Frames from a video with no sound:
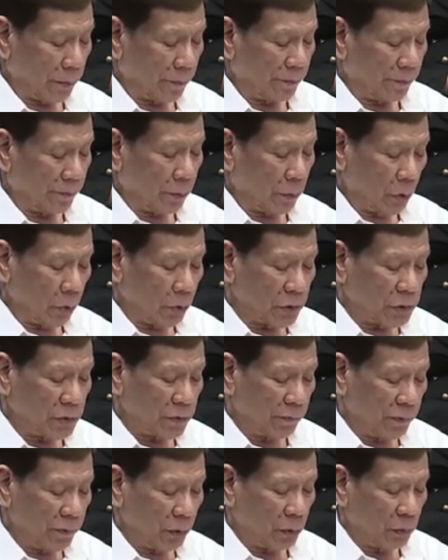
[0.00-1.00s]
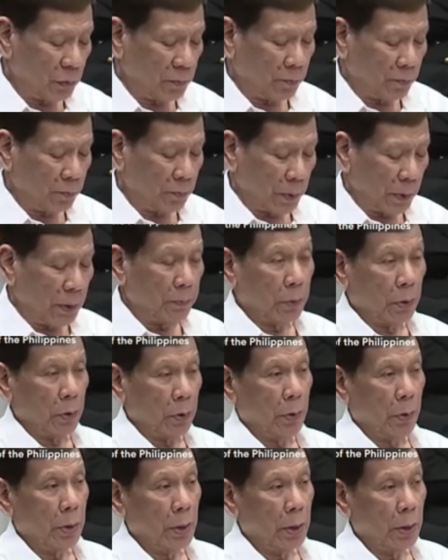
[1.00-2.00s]
I have always viewed
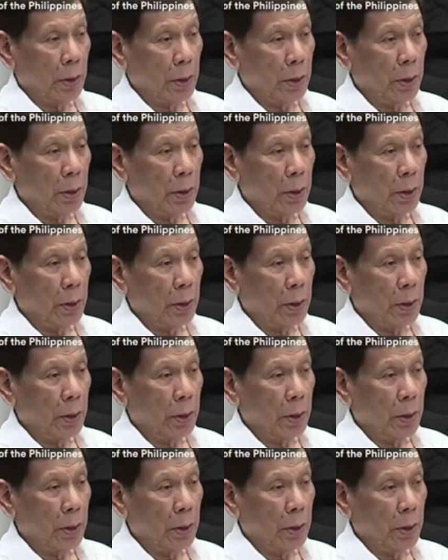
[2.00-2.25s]
people